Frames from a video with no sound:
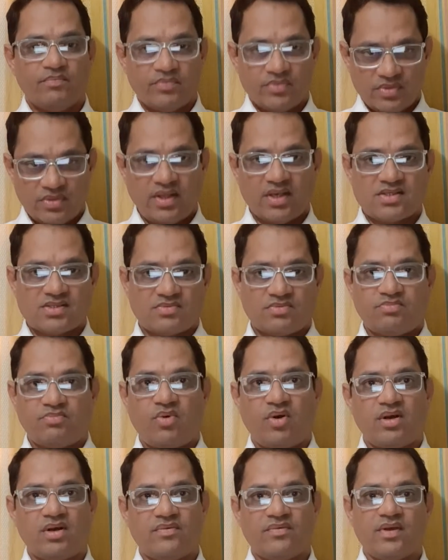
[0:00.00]
next
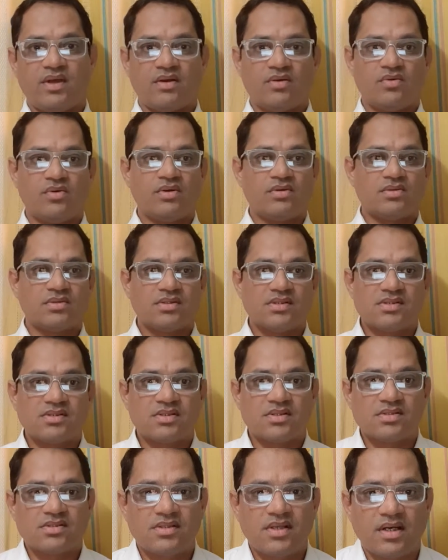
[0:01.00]
point we are going to
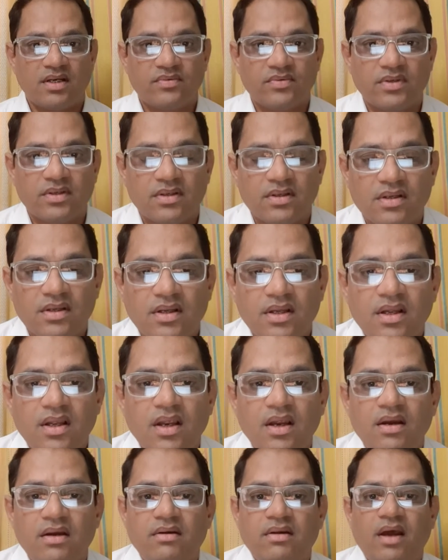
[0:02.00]
discuss that one.
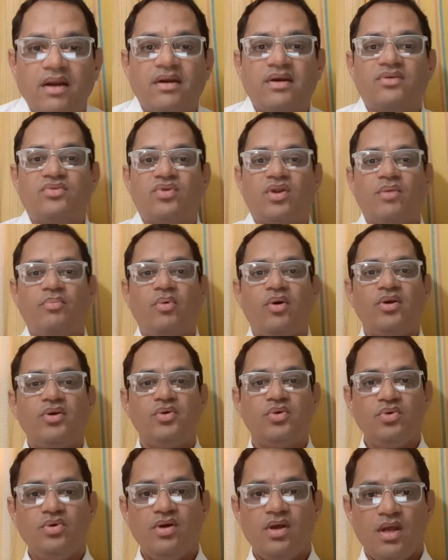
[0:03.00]
Target
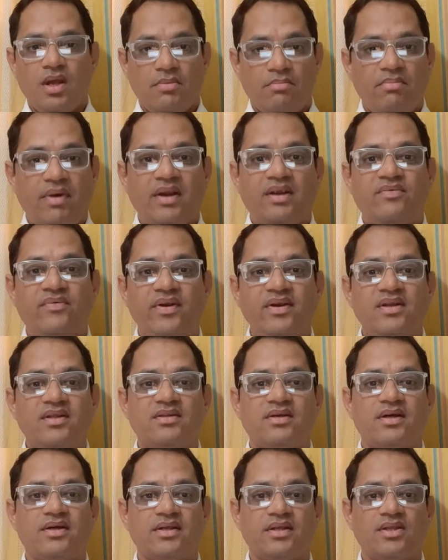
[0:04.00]
3.2, by
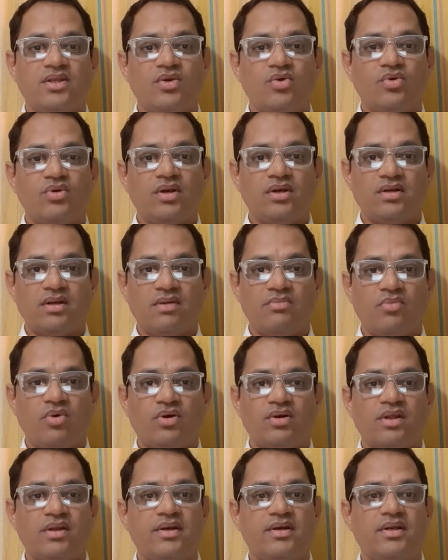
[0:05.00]
2030 neonatal
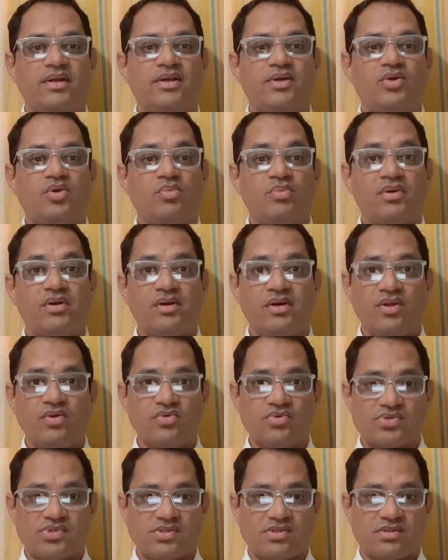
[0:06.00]
mortality to be
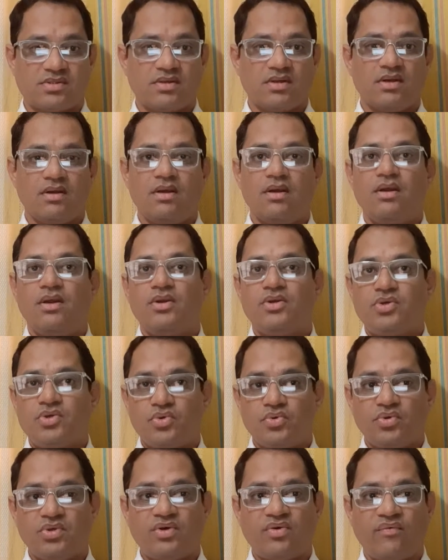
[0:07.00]
reduced
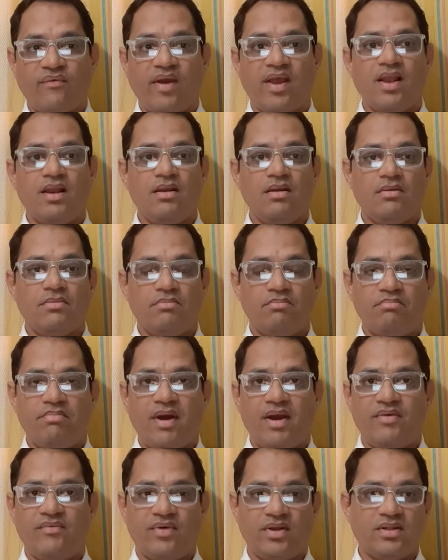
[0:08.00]
to 12
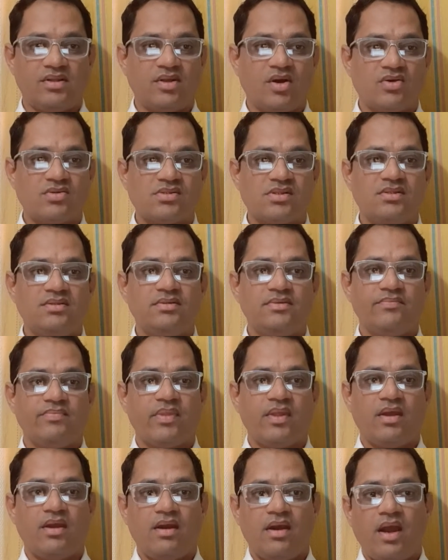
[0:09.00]
by 1000,
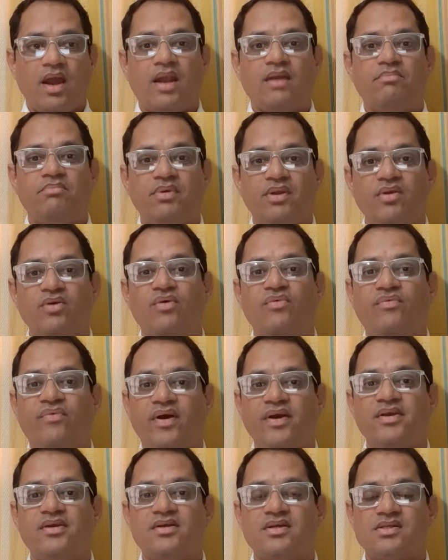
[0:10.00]
and below
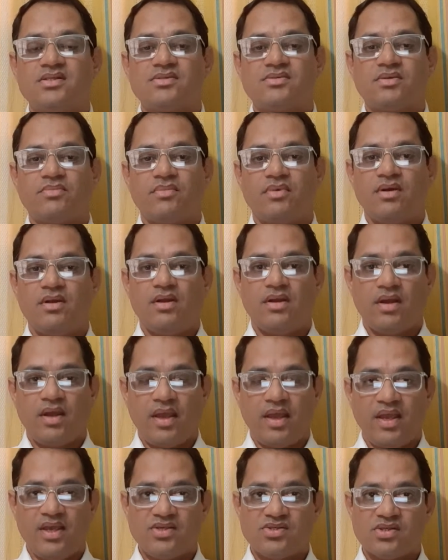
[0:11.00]
5 years
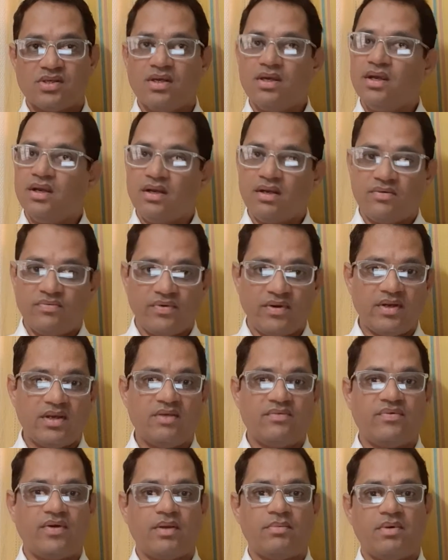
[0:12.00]
age
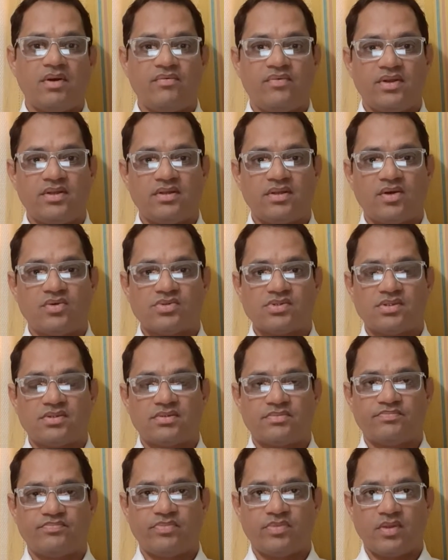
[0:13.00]
25 by 1000.
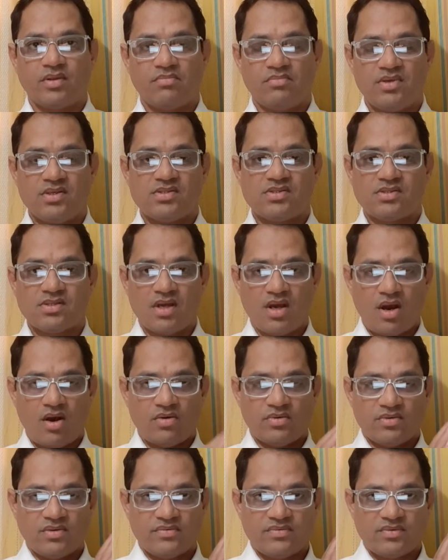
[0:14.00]
Means
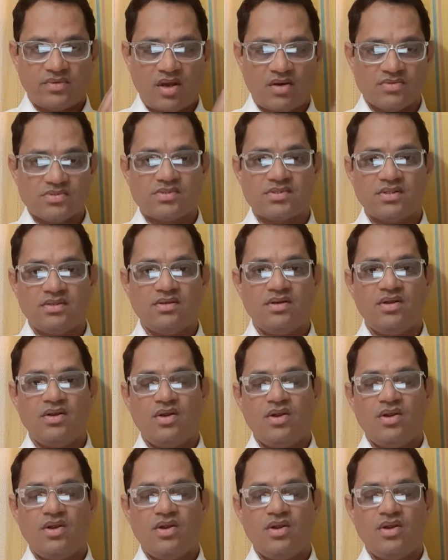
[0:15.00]
out of 1000,